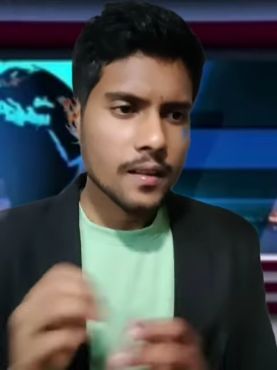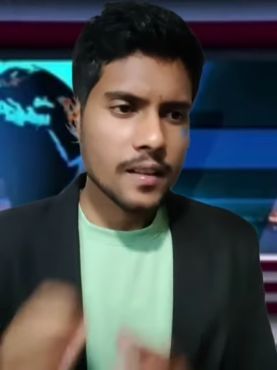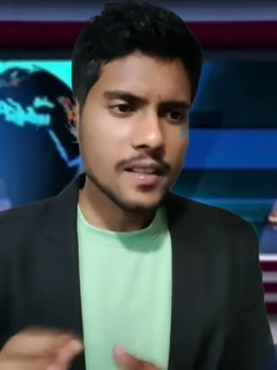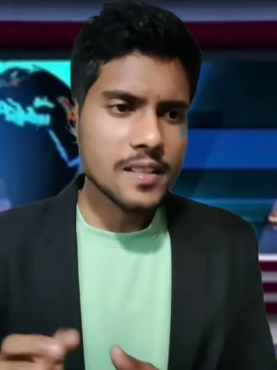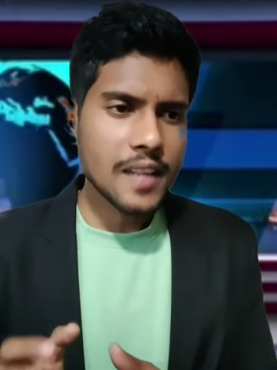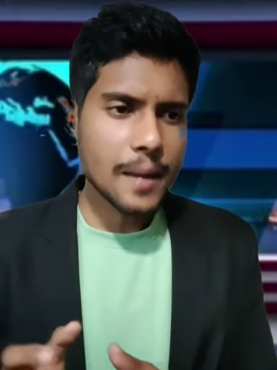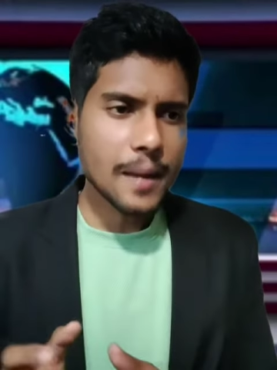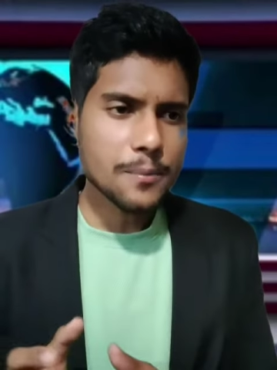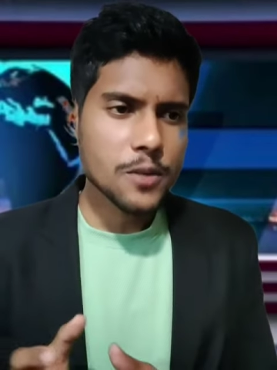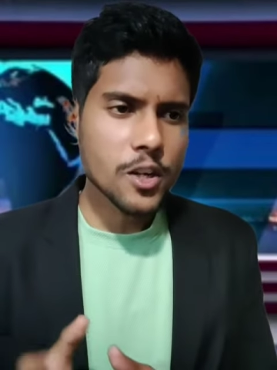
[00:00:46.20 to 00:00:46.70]

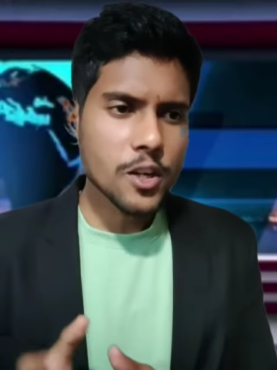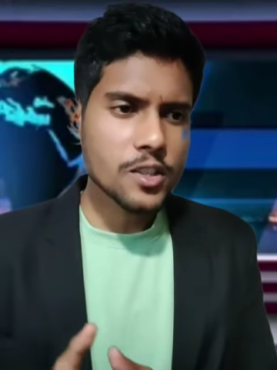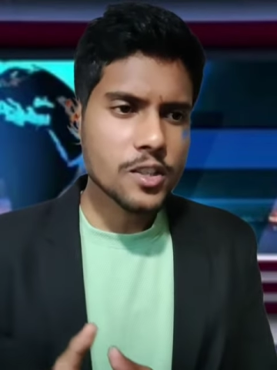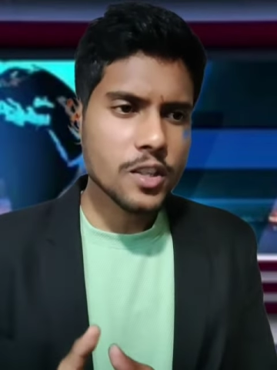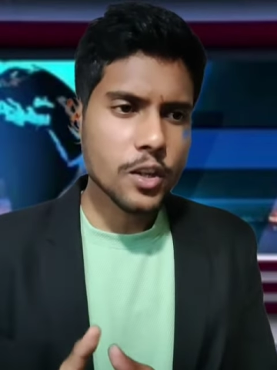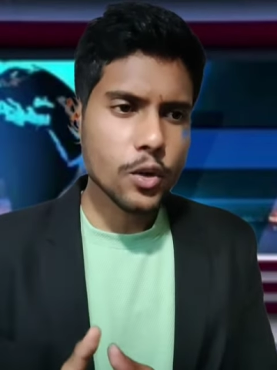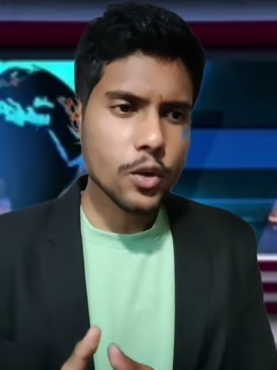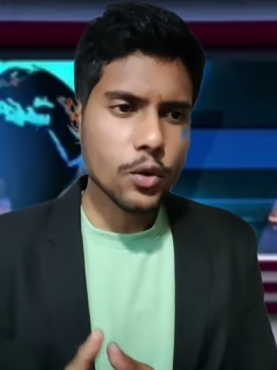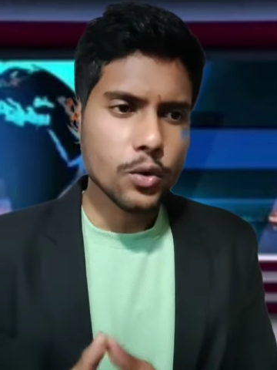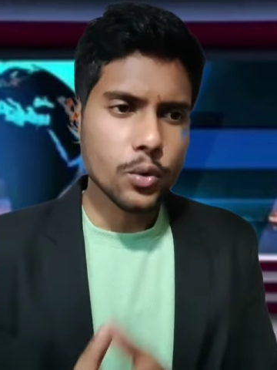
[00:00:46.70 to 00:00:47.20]
This captured
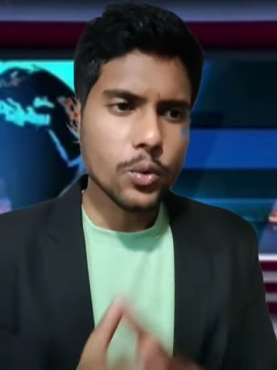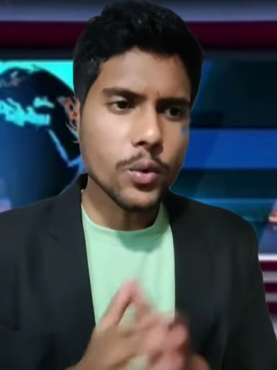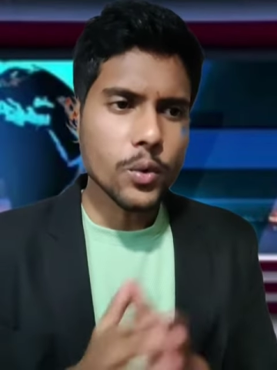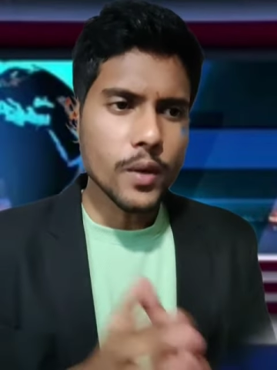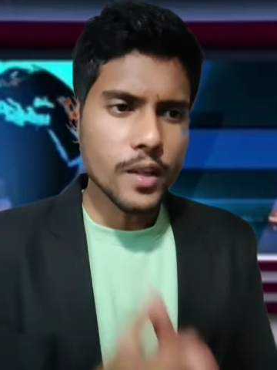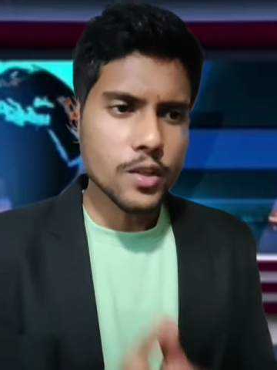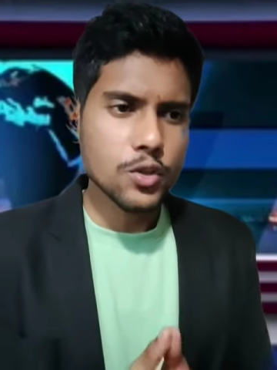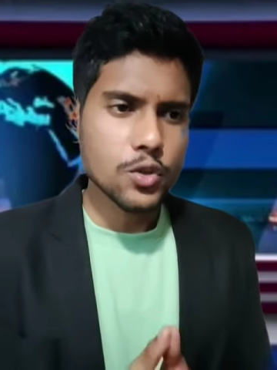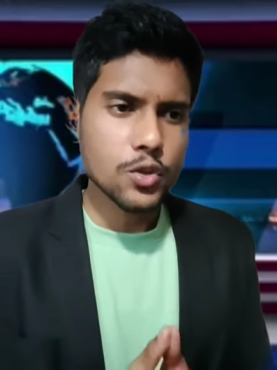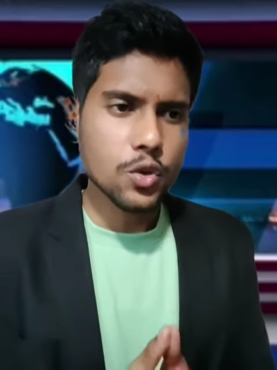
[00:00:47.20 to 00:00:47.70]

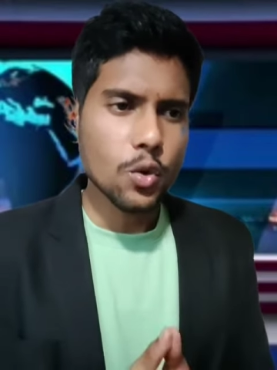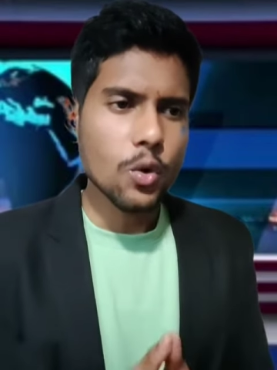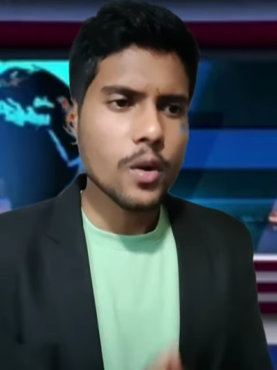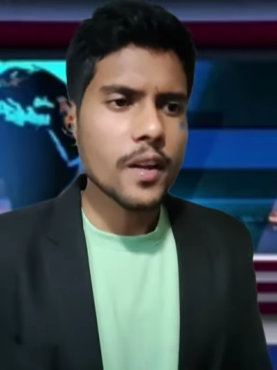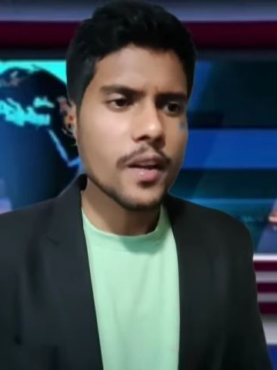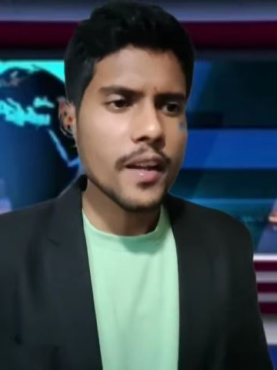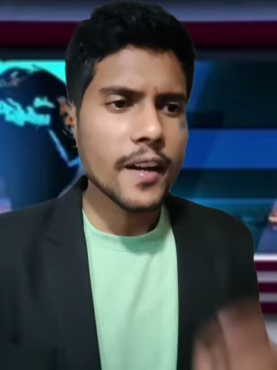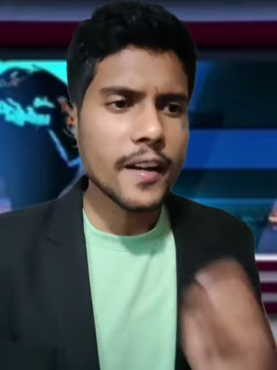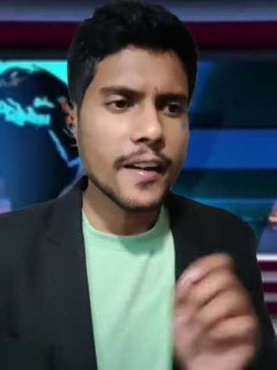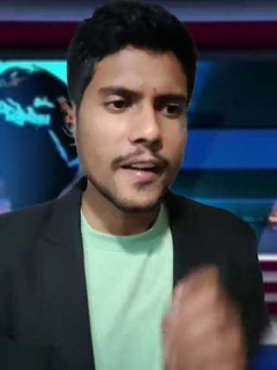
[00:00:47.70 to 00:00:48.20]
CO2 is
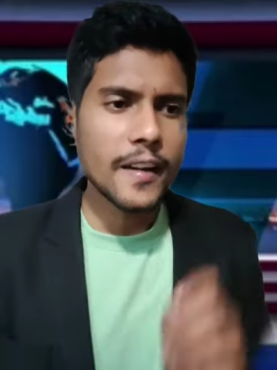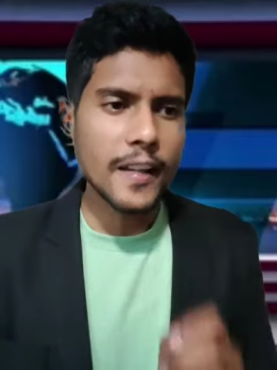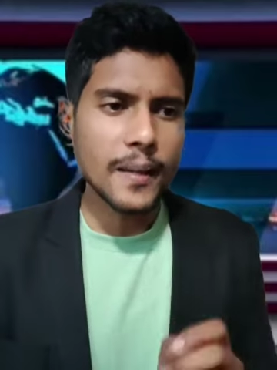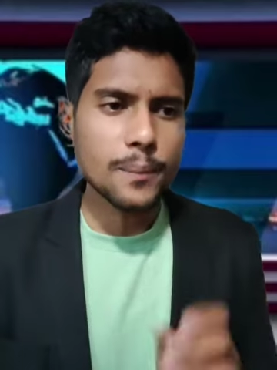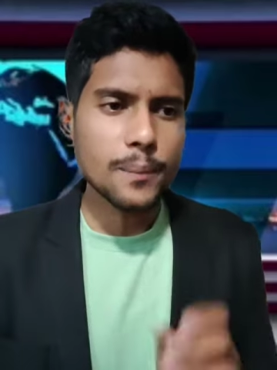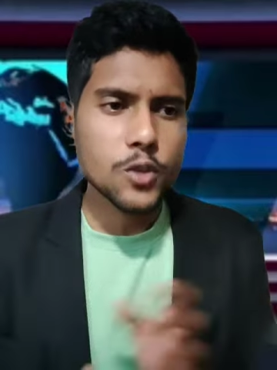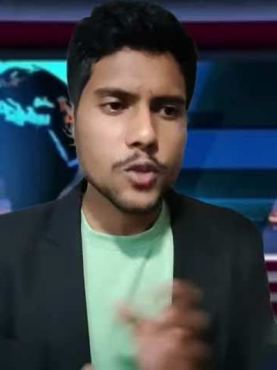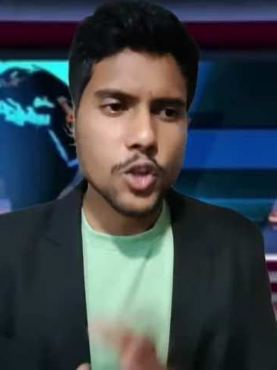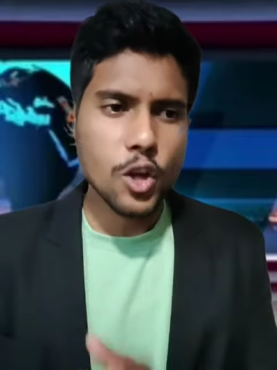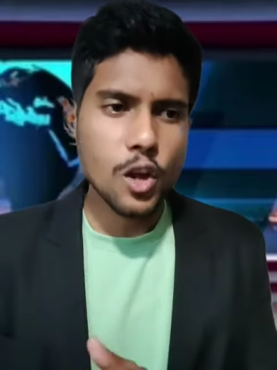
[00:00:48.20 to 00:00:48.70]
stored in
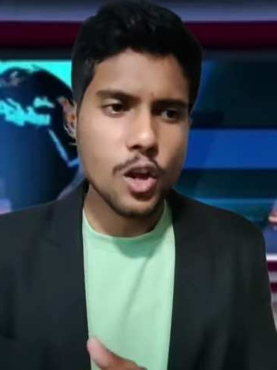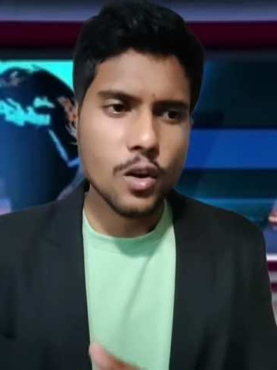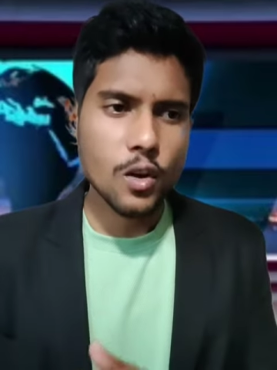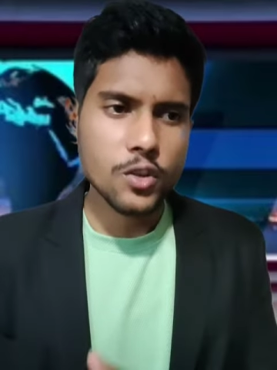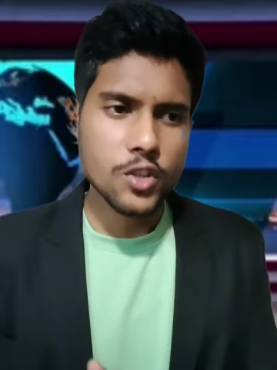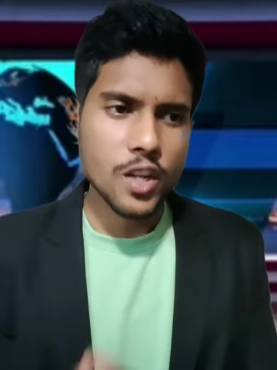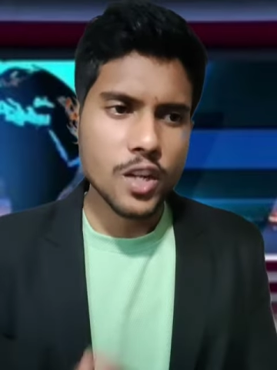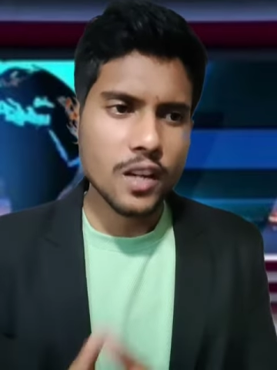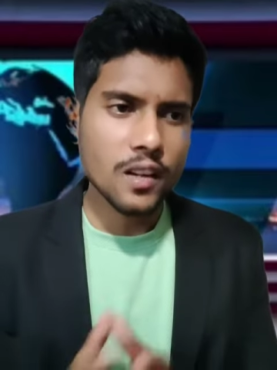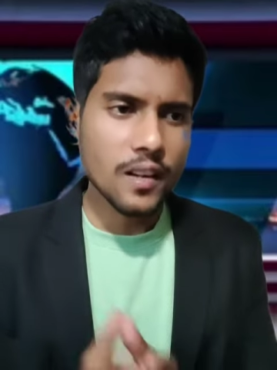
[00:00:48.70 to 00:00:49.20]
deep
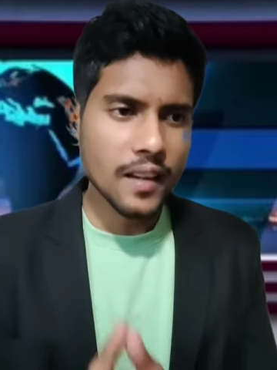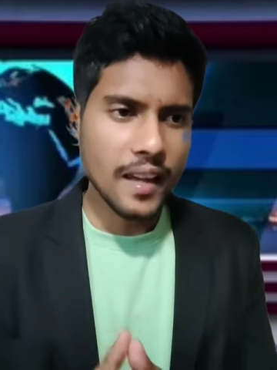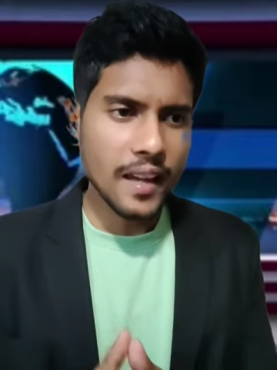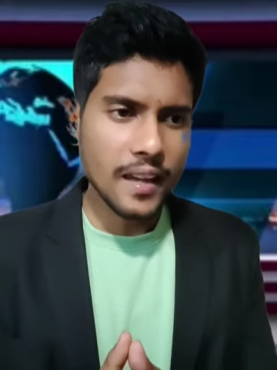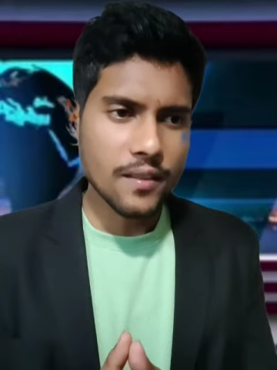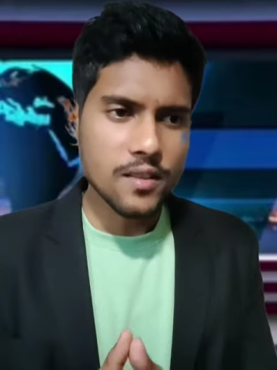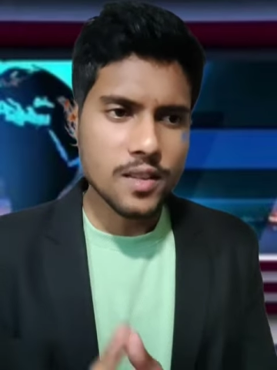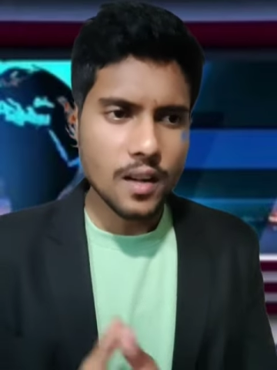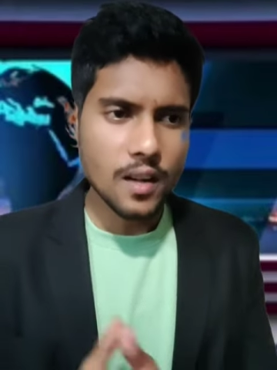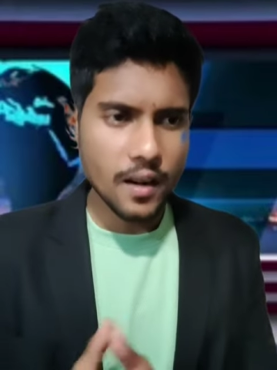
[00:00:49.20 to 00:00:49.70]
geological
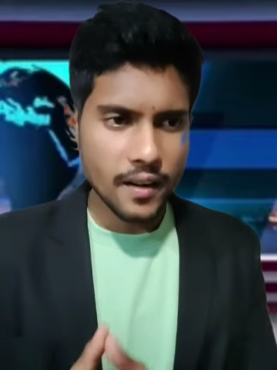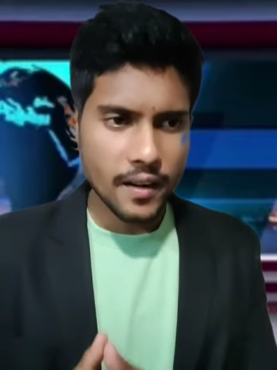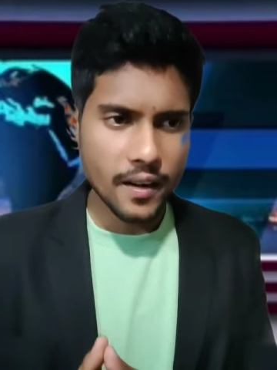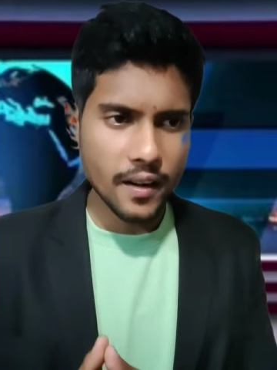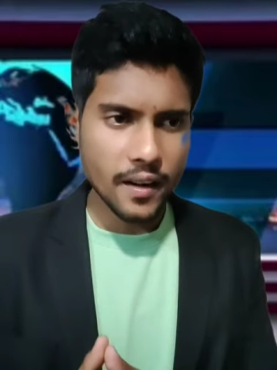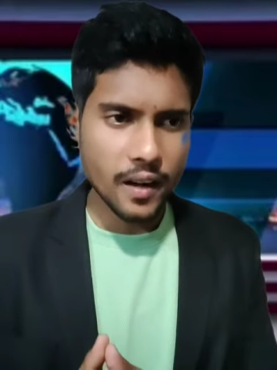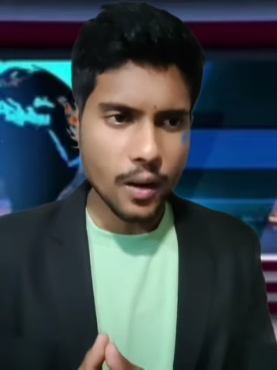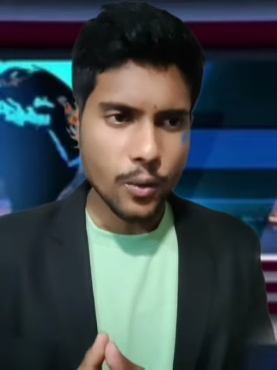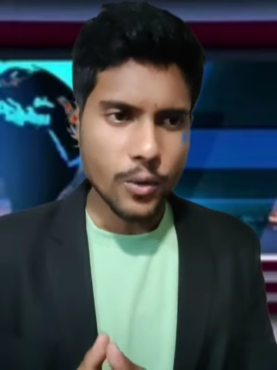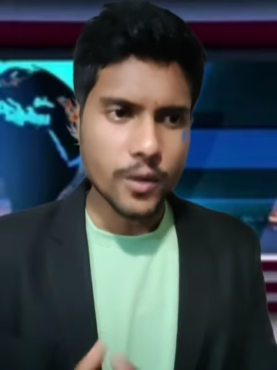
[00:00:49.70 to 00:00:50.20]
caves
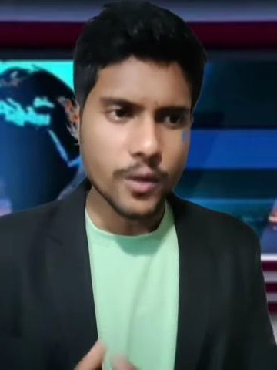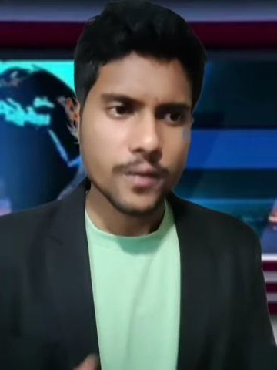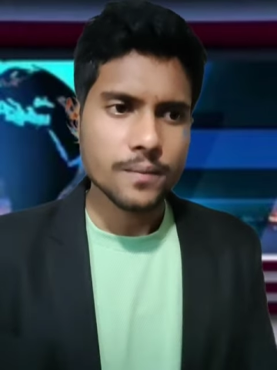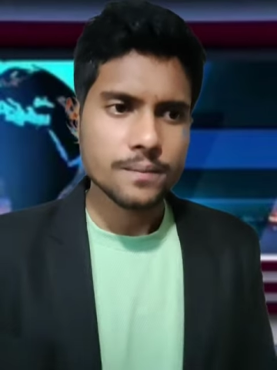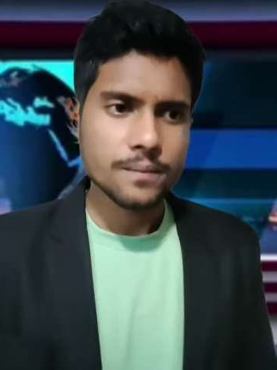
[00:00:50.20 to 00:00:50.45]
underground.